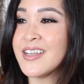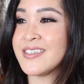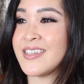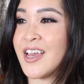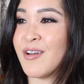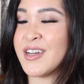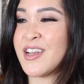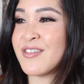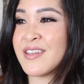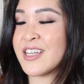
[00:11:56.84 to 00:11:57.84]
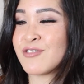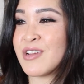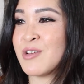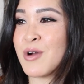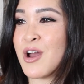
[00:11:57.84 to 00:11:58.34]
So I don't think that's
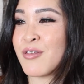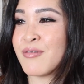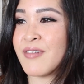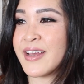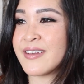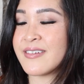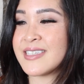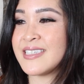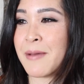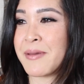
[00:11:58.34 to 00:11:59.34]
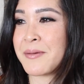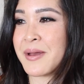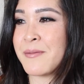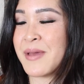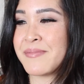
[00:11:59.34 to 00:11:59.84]
really worth like snapping
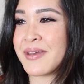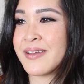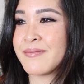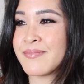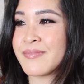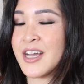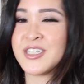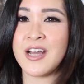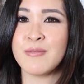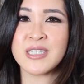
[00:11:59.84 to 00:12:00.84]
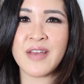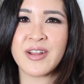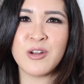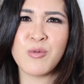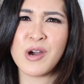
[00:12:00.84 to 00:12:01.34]
about maybe. I don't know, I'm just
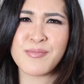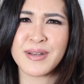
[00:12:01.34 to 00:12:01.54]
having a little word with